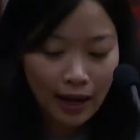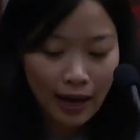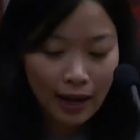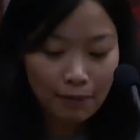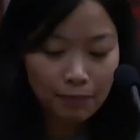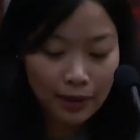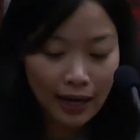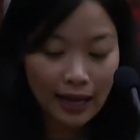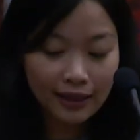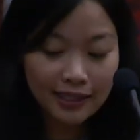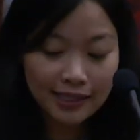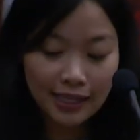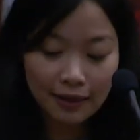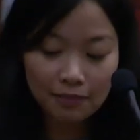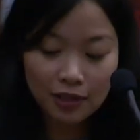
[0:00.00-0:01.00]
uh, but at the
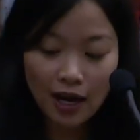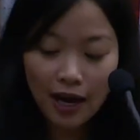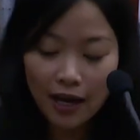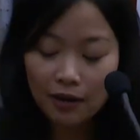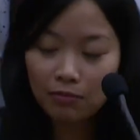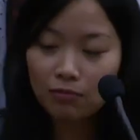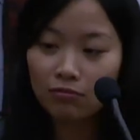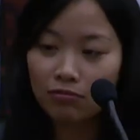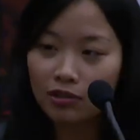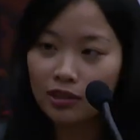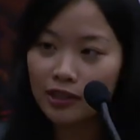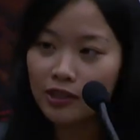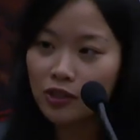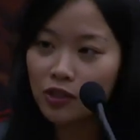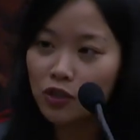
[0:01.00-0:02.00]
same time,
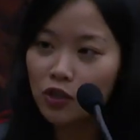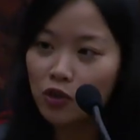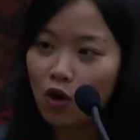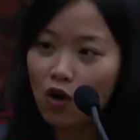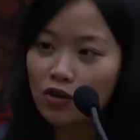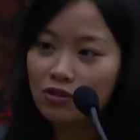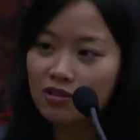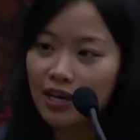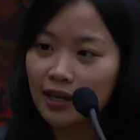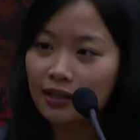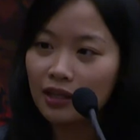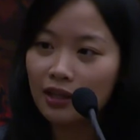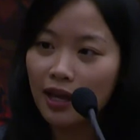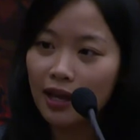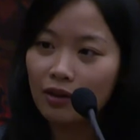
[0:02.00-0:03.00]
religion should also take
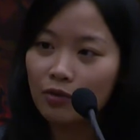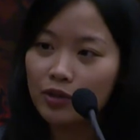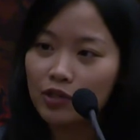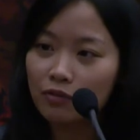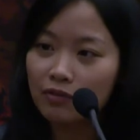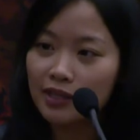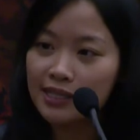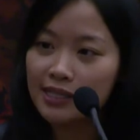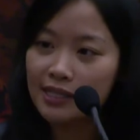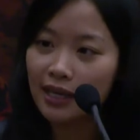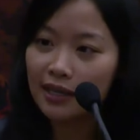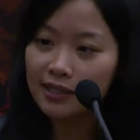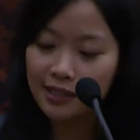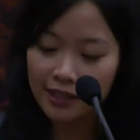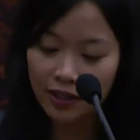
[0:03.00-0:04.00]
the language of the
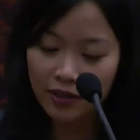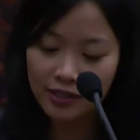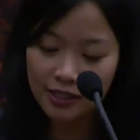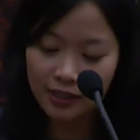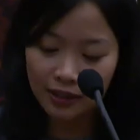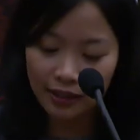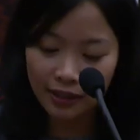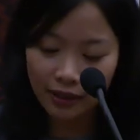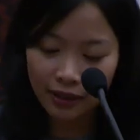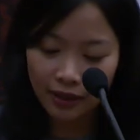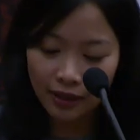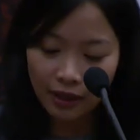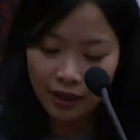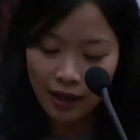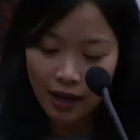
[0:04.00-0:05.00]
state seriously.
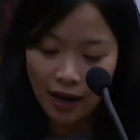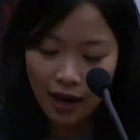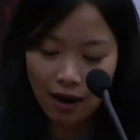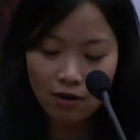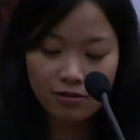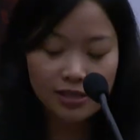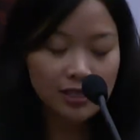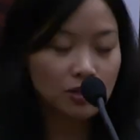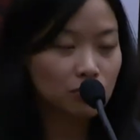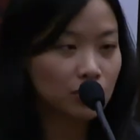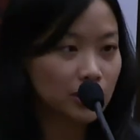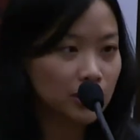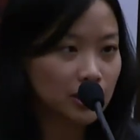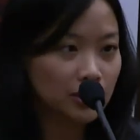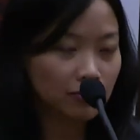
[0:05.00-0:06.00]
How does
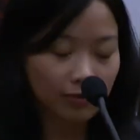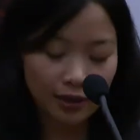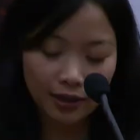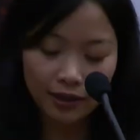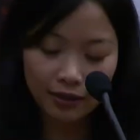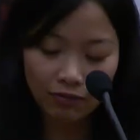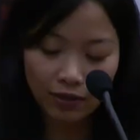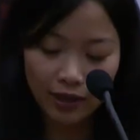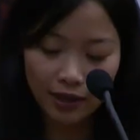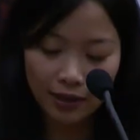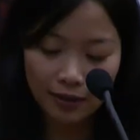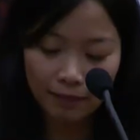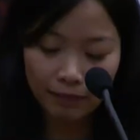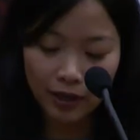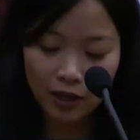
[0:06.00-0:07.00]
religious free
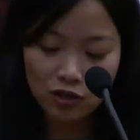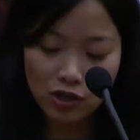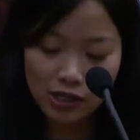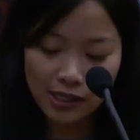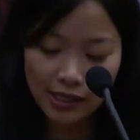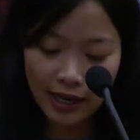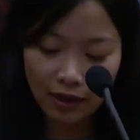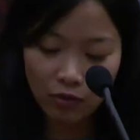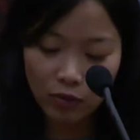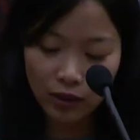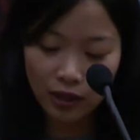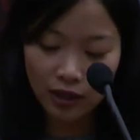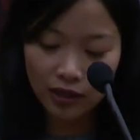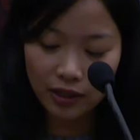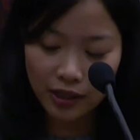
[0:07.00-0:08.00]
freedom intersect
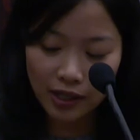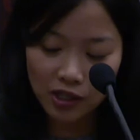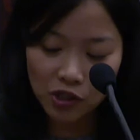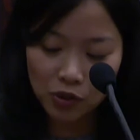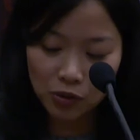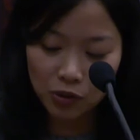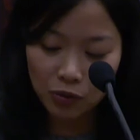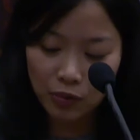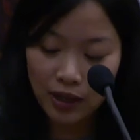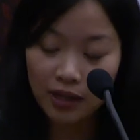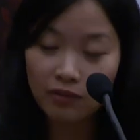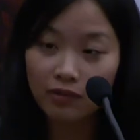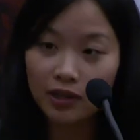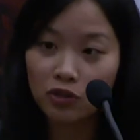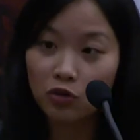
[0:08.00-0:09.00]
with other issues
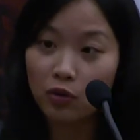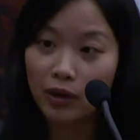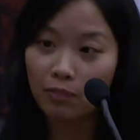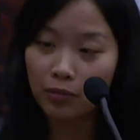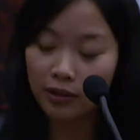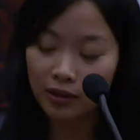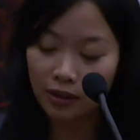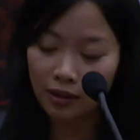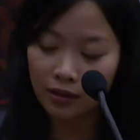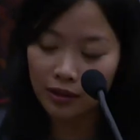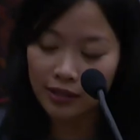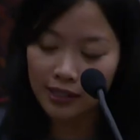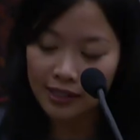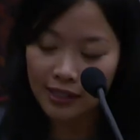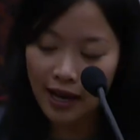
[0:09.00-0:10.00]
relevant to a particular
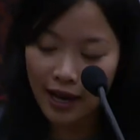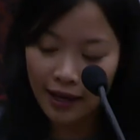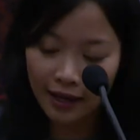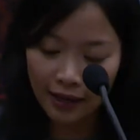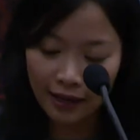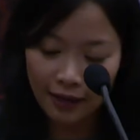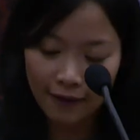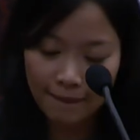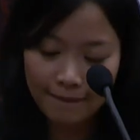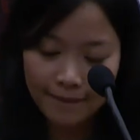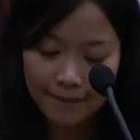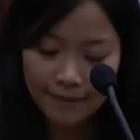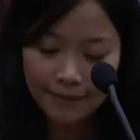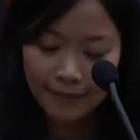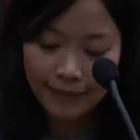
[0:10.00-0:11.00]
society?
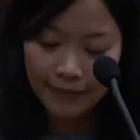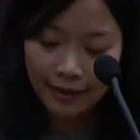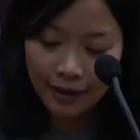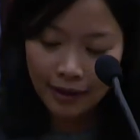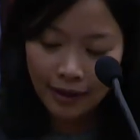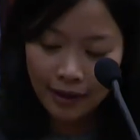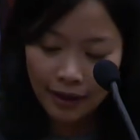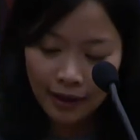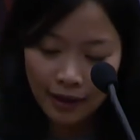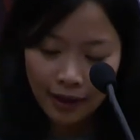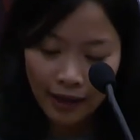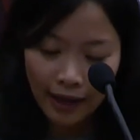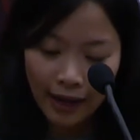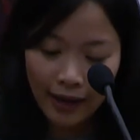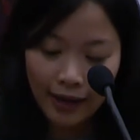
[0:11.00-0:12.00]

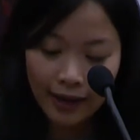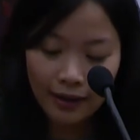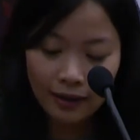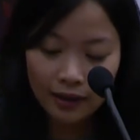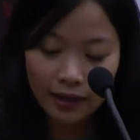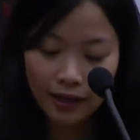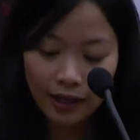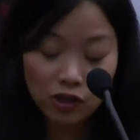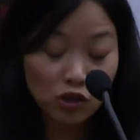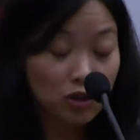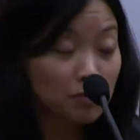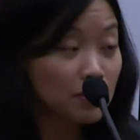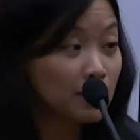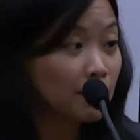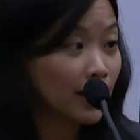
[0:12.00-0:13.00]
And it
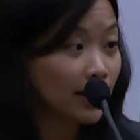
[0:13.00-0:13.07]
should be